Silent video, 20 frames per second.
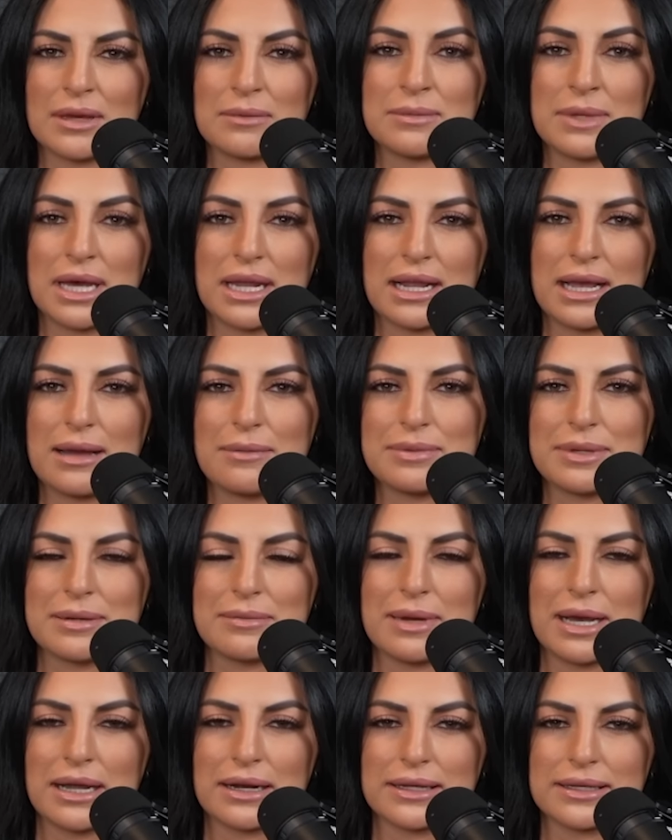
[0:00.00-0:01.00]
I'm not happy
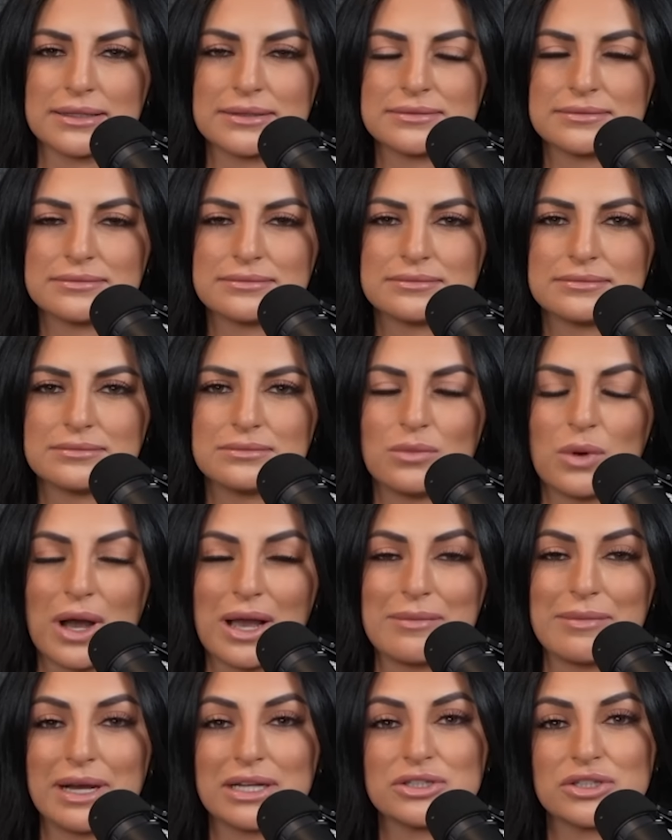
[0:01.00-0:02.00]
about it.
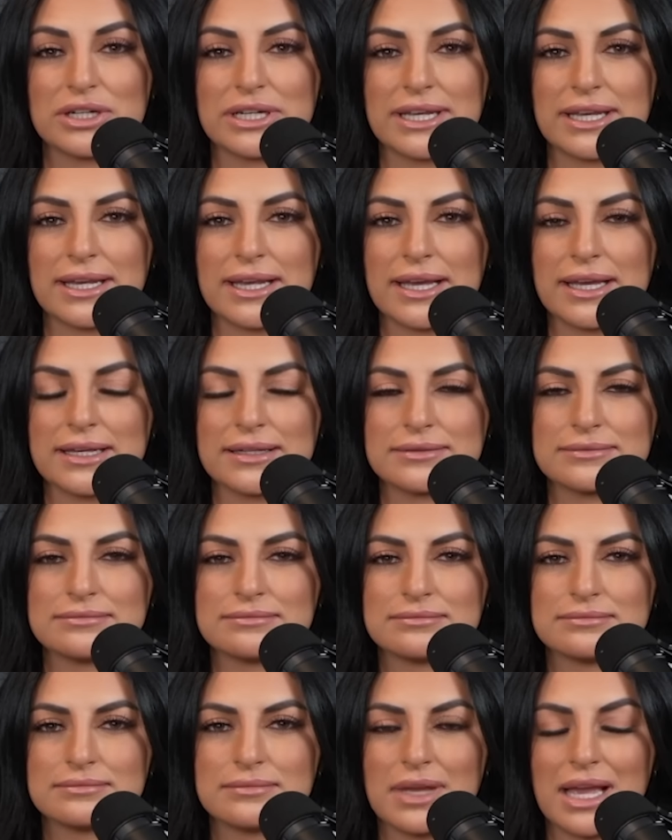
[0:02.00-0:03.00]
Why am I drinking it?
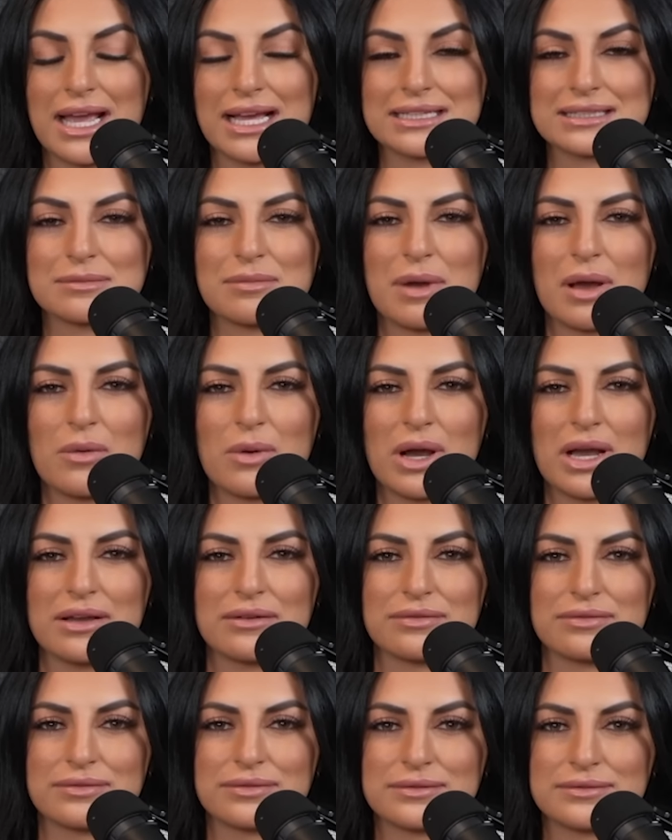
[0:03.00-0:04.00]
Ask my
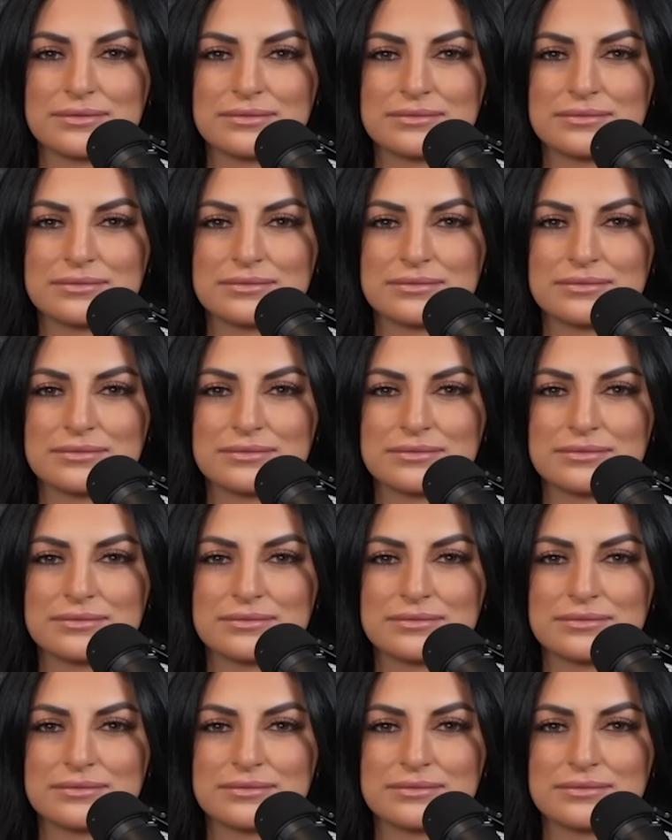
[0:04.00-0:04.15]
wife.